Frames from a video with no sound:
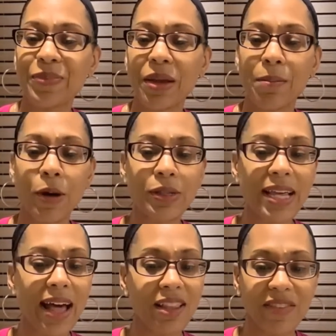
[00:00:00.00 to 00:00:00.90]
"Most
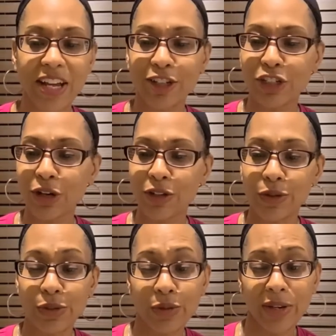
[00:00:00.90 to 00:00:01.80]
elevators don't
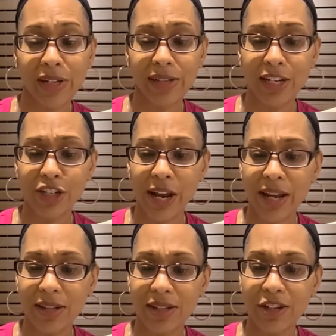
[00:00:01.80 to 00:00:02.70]
use swing set
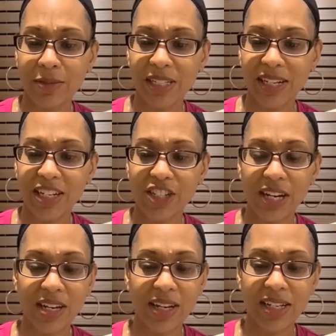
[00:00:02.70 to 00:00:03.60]
chains," Toby said,
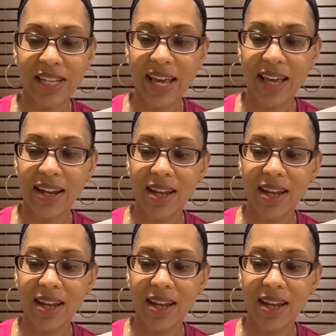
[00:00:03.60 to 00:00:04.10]
shaking his head.